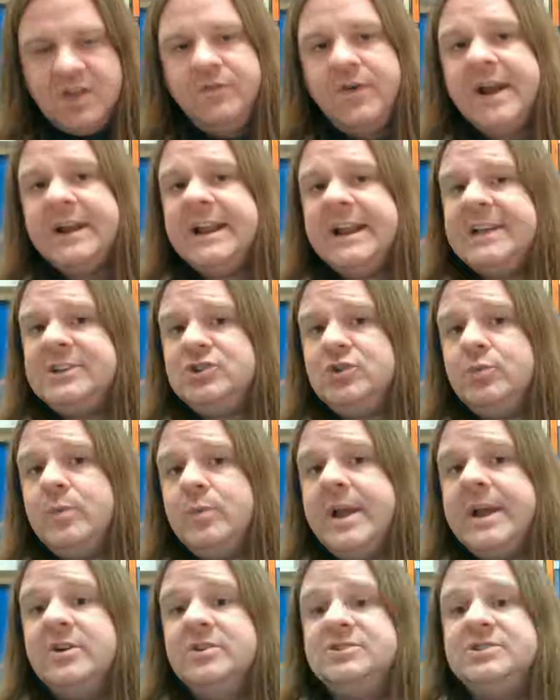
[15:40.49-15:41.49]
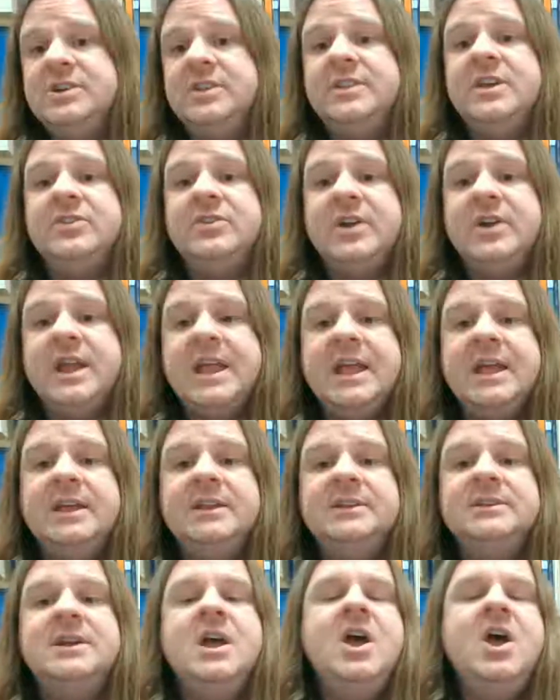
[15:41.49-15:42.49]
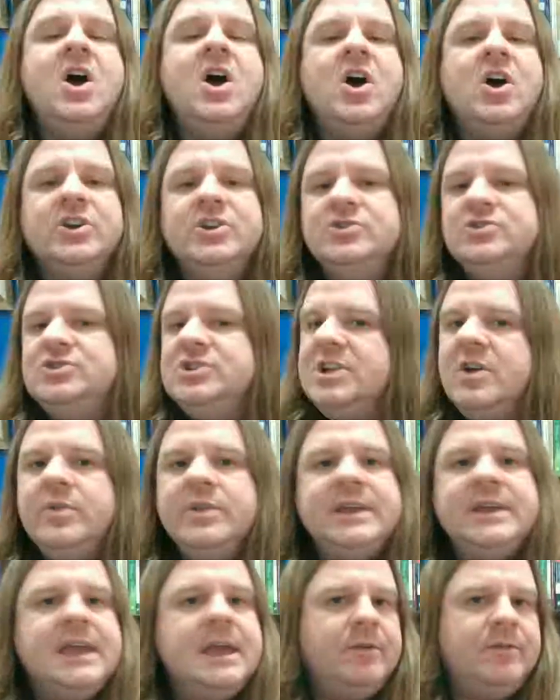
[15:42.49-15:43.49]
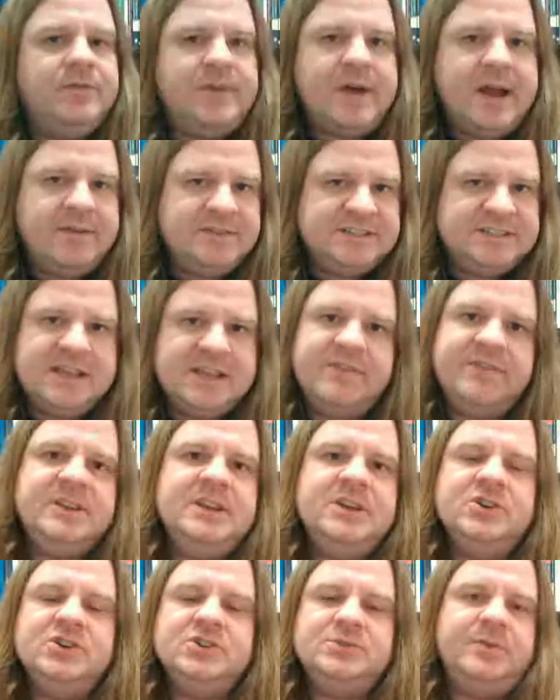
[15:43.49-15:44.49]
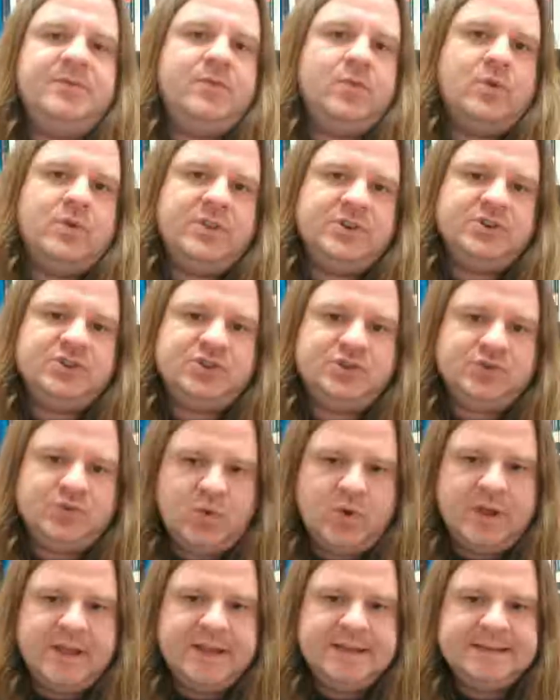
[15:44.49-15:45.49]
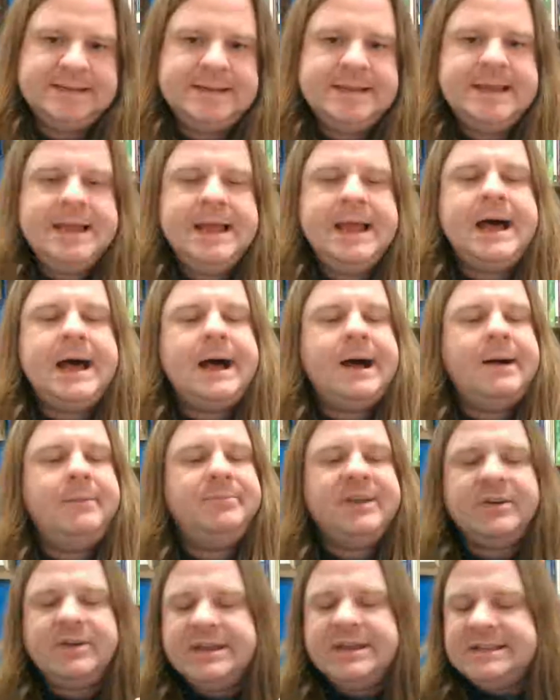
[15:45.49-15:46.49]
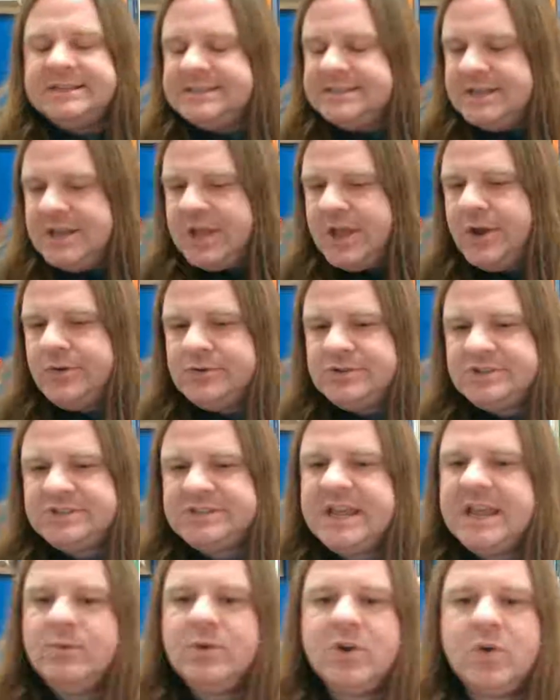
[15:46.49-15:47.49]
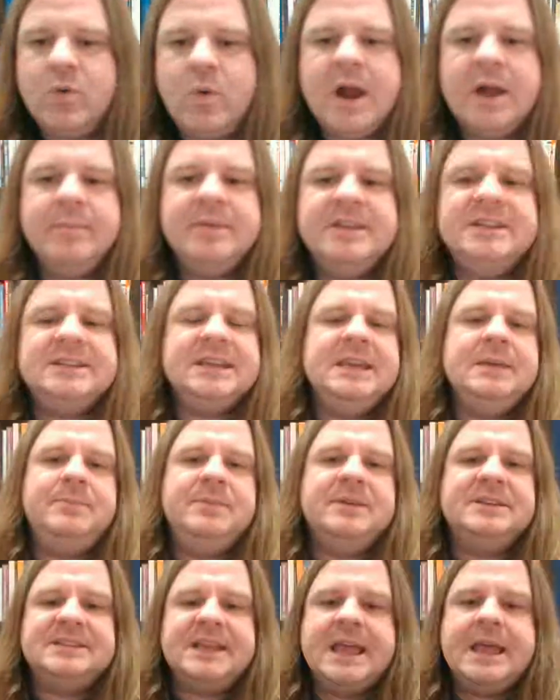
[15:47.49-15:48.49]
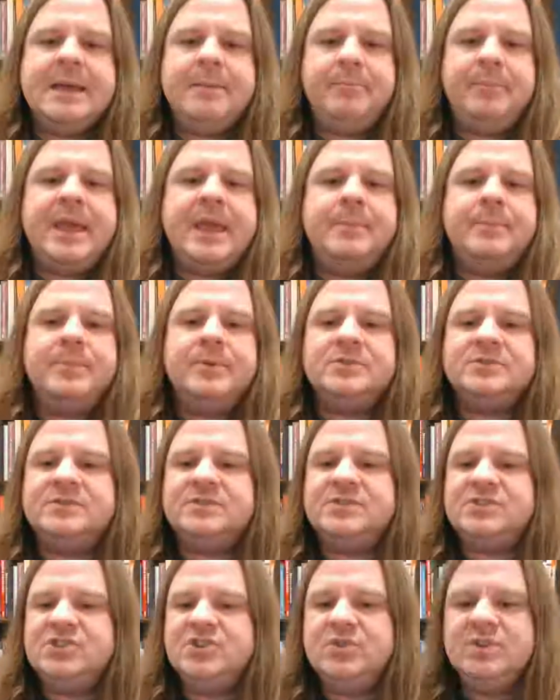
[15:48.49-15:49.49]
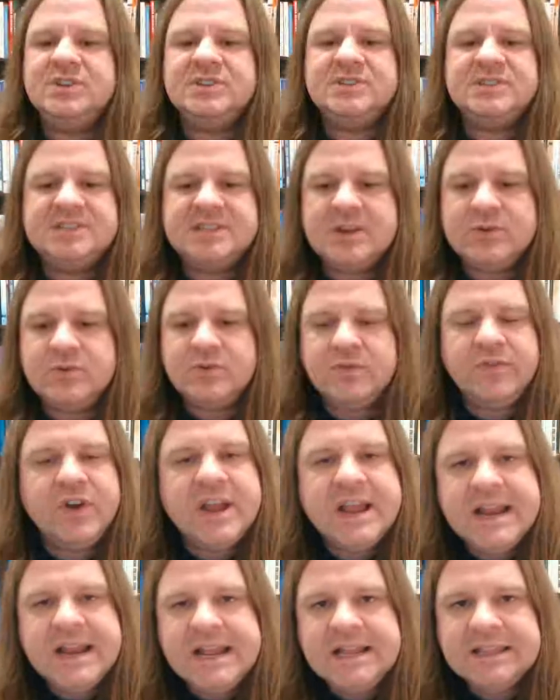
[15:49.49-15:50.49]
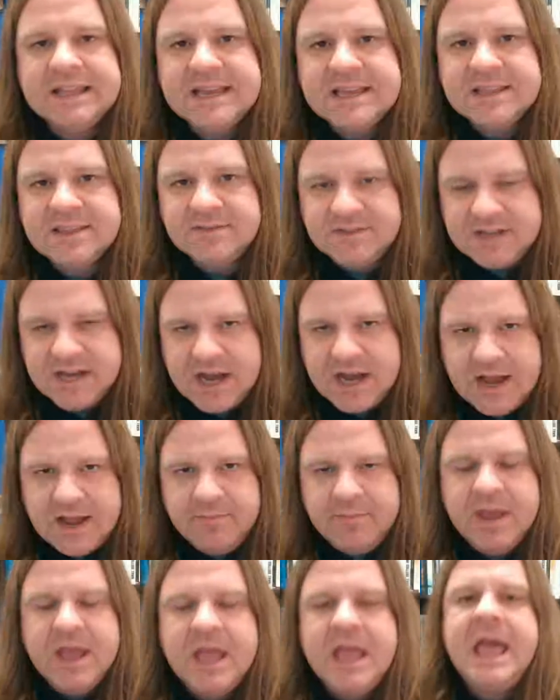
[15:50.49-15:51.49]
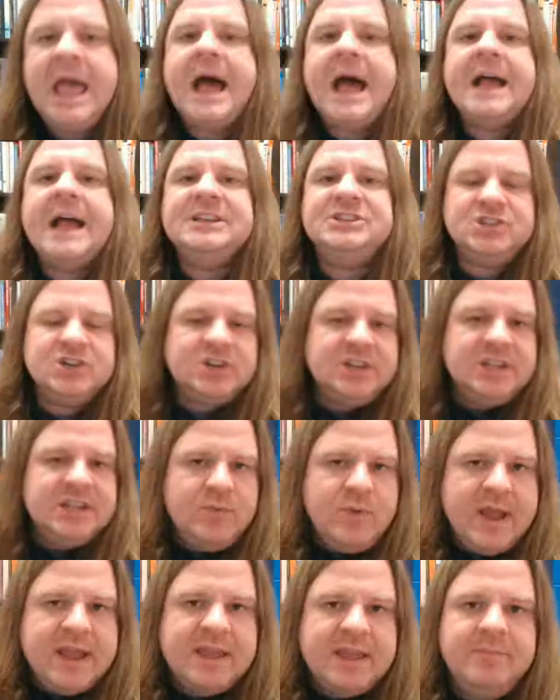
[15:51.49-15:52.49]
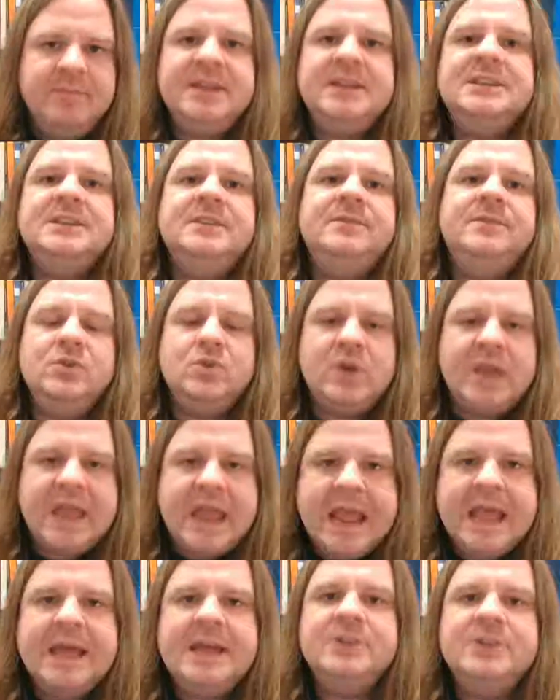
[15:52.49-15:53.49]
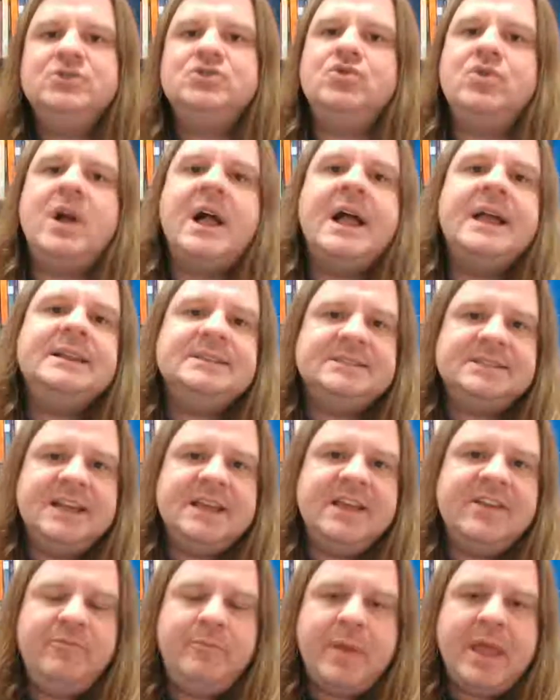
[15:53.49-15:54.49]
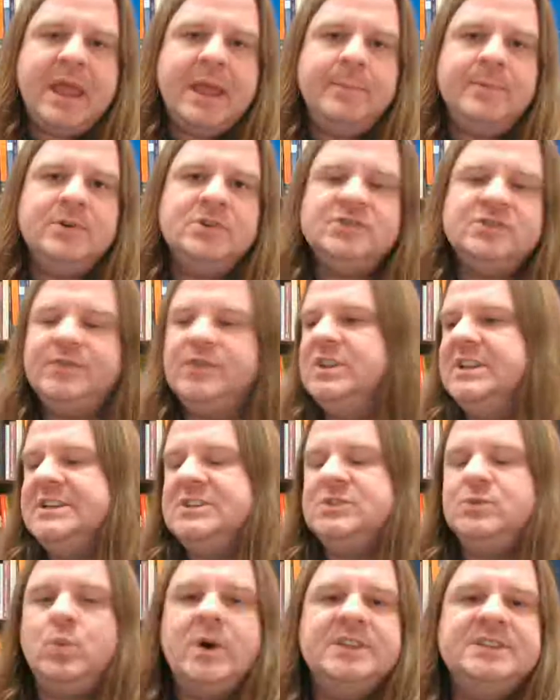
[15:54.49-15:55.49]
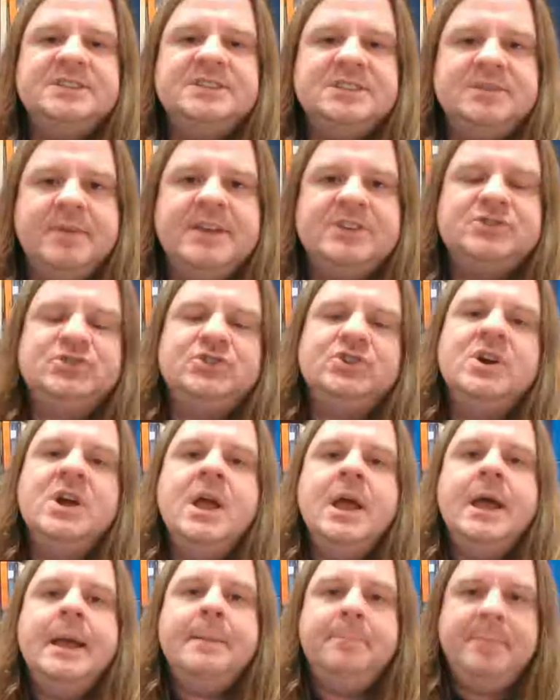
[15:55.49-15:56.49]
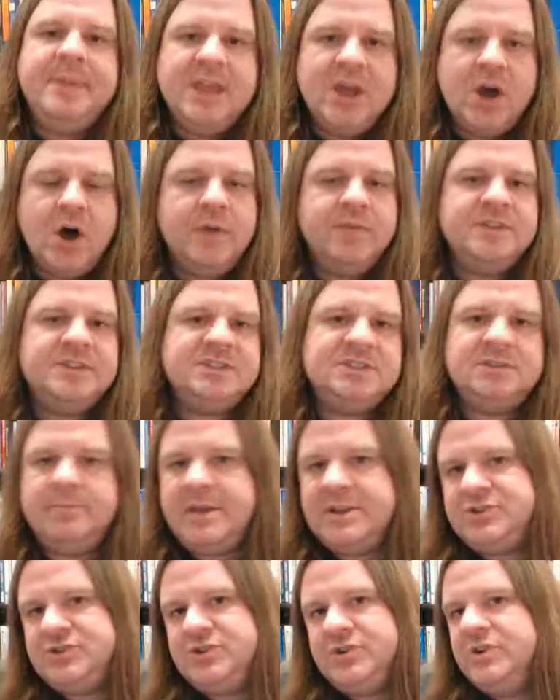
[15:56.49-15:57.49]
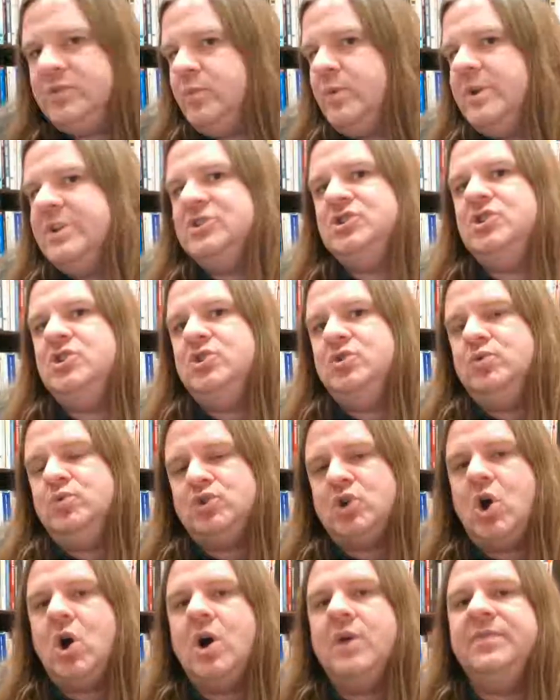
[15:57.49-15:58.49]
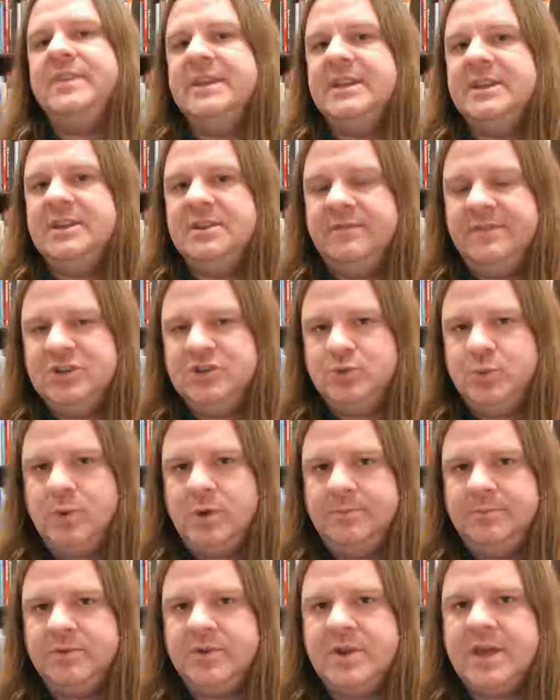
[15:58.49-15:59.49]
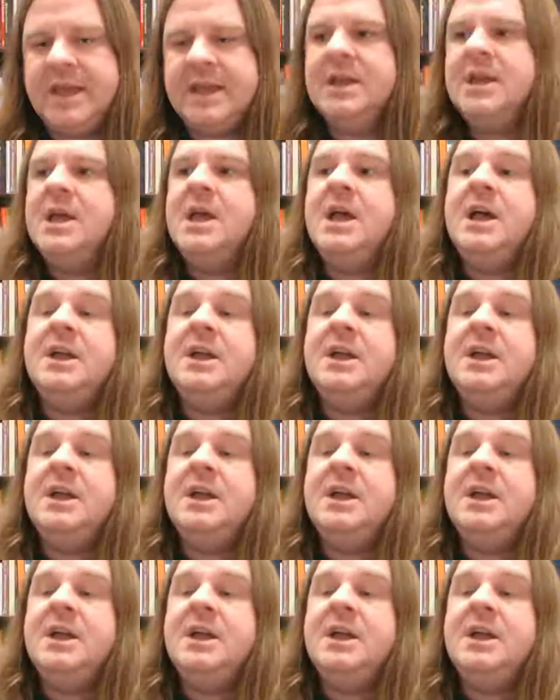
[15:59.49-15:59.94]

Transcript: Financial records, on the other hand, are usually only kept 5 to 7 years before they're destroyed. There is no state requirement to keep exam papers of students, etc., for any length of time. I generally recommend, if you can, try to save papers for at least one semester beyond the semester in which you taught the individual. Okay.